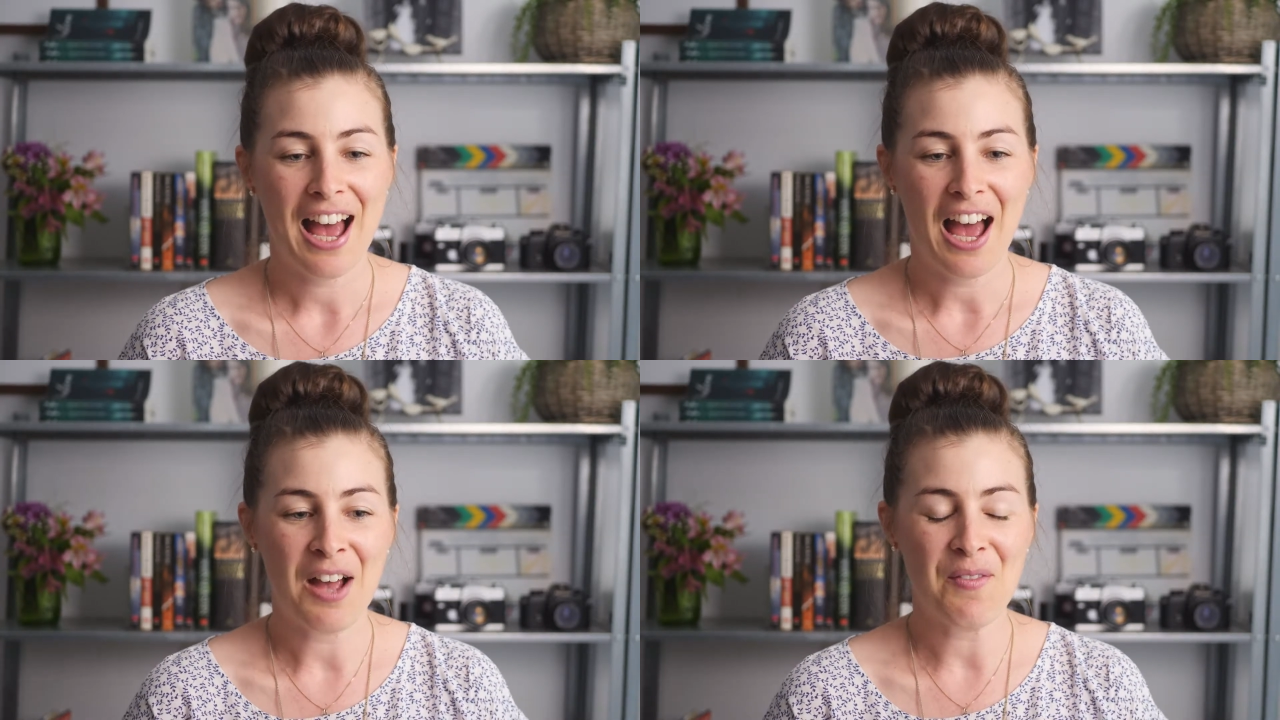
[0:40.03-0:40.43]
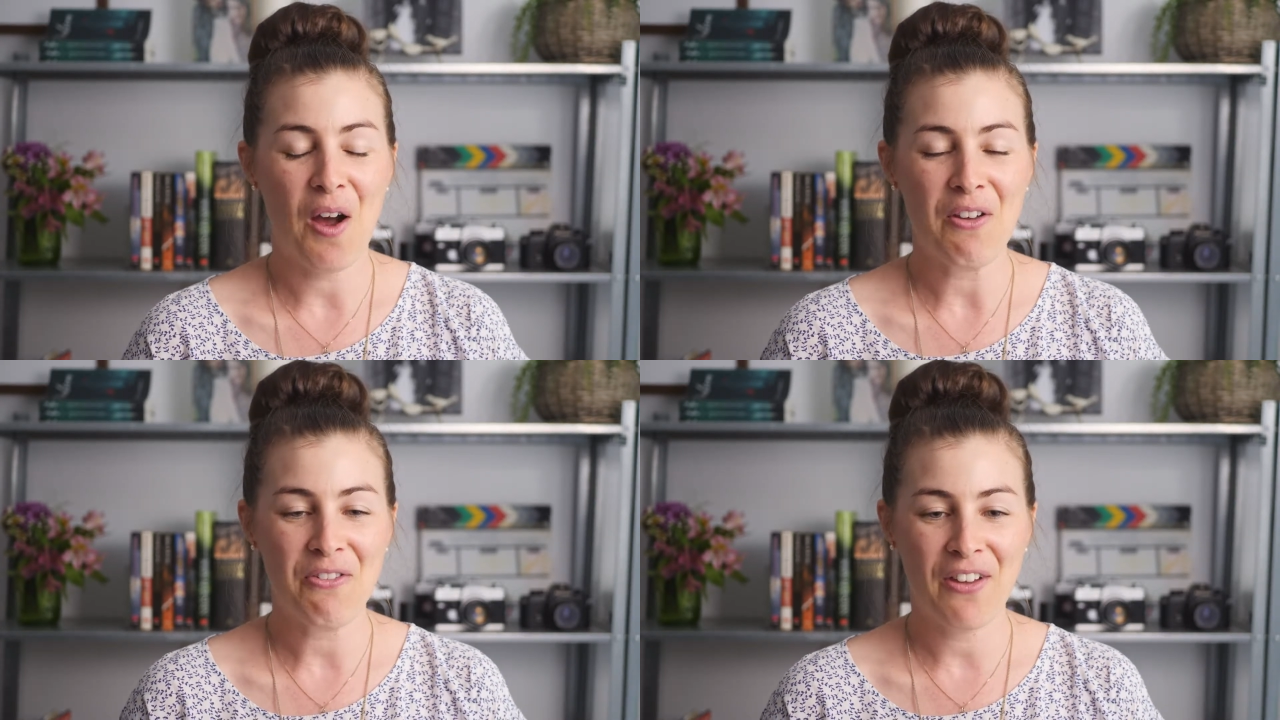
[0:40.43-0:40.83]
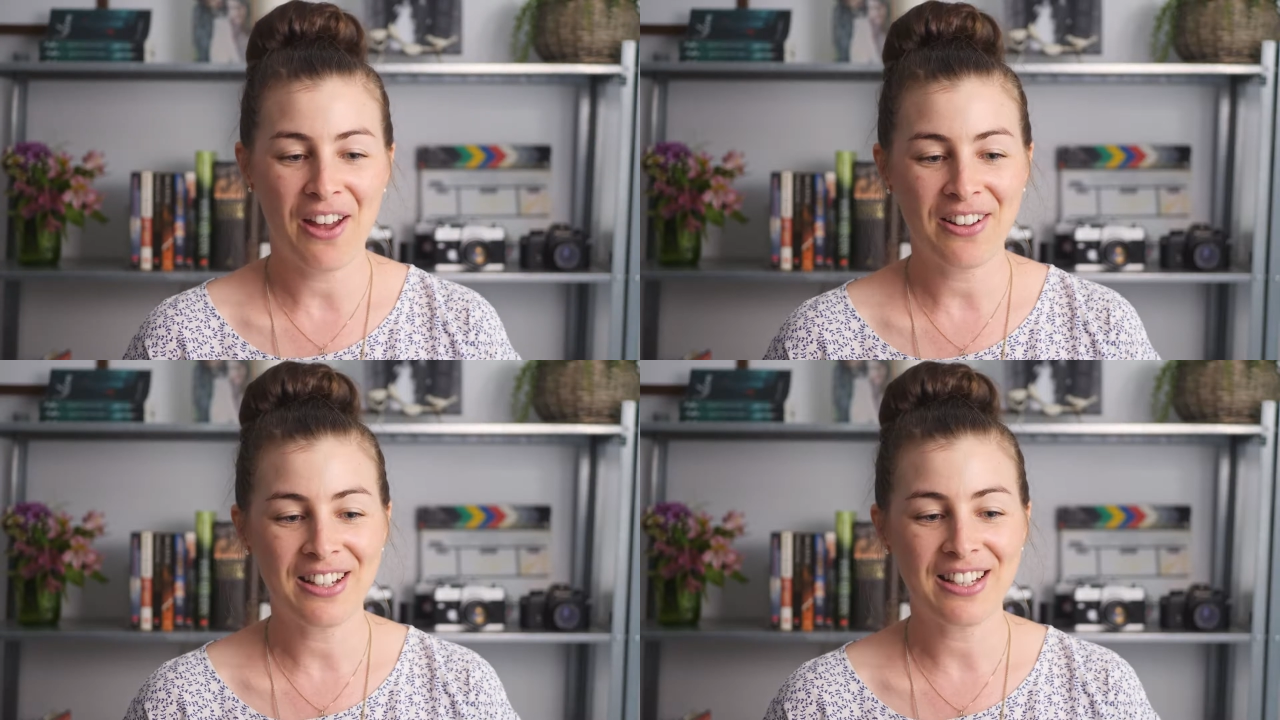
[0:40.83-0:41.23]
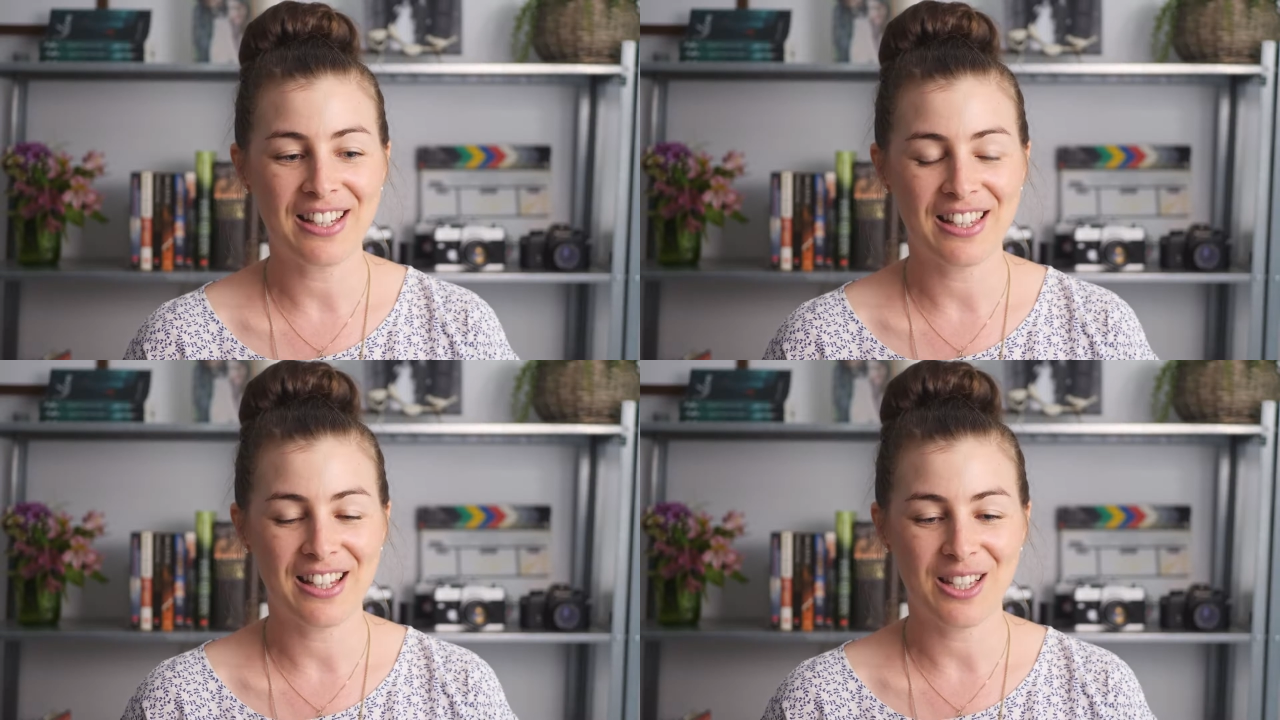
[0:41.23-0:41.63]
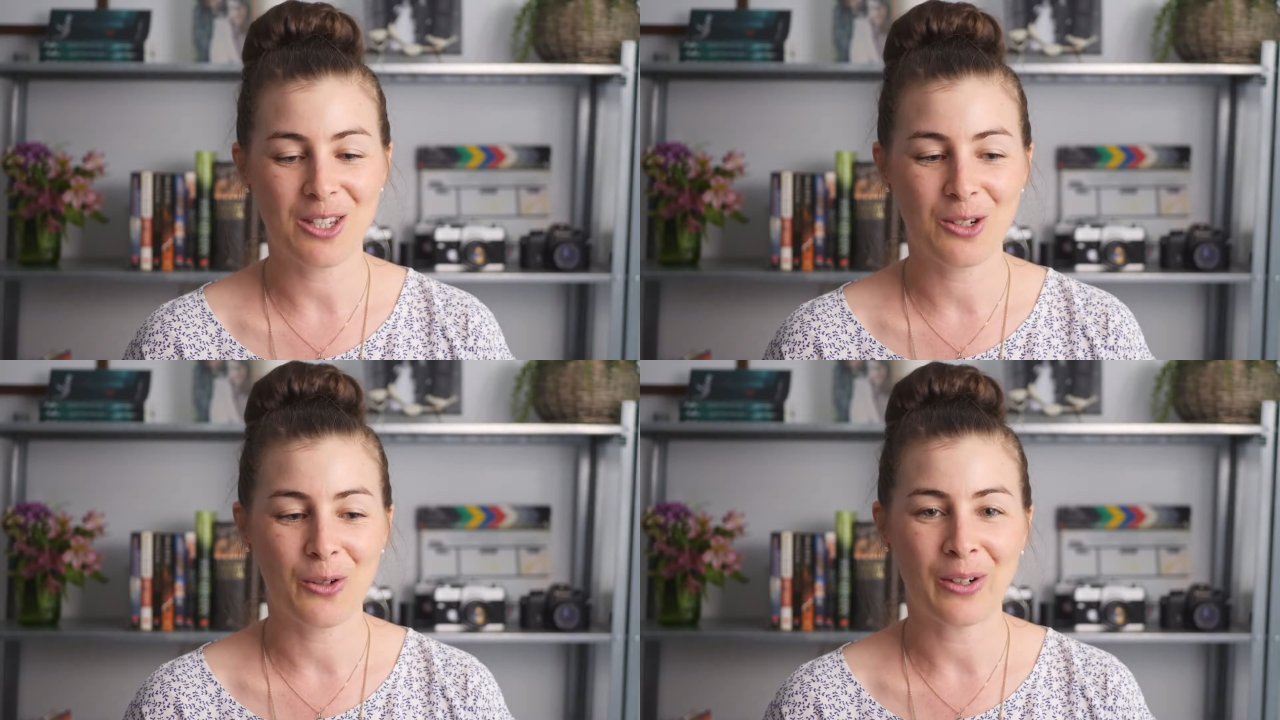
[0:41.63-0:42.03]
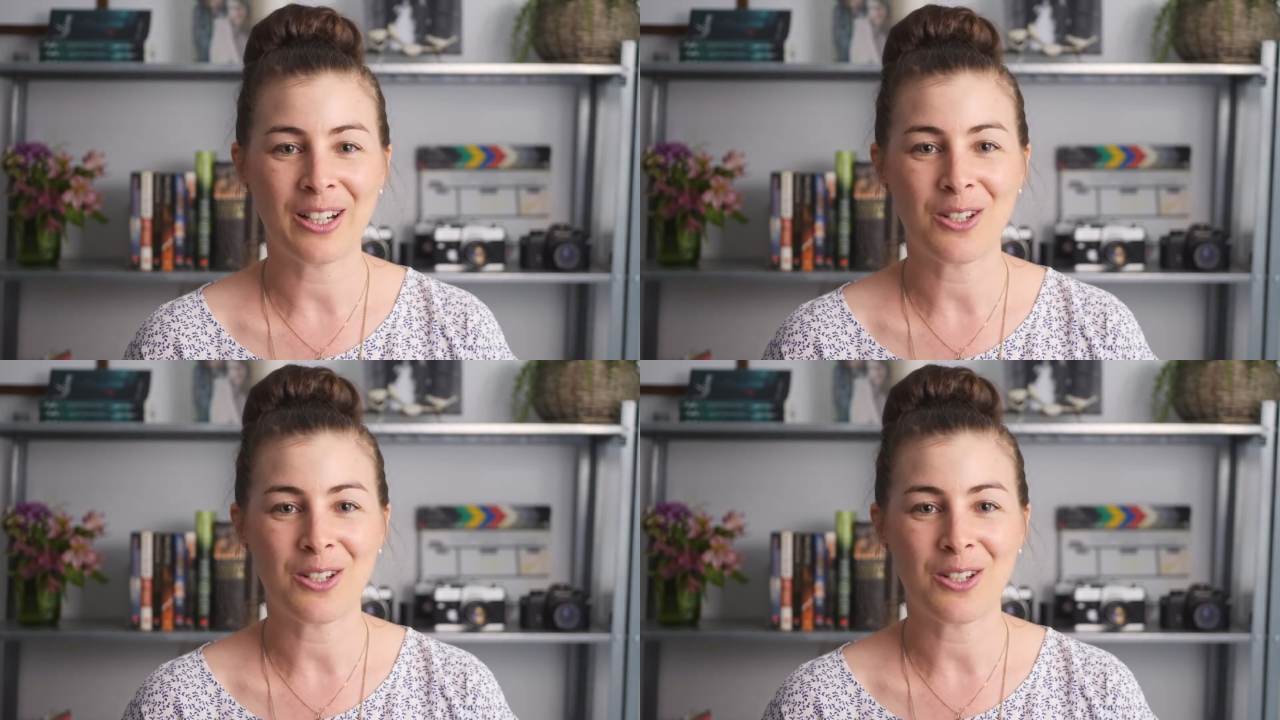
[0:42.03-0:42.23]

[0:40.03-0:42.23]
I found this story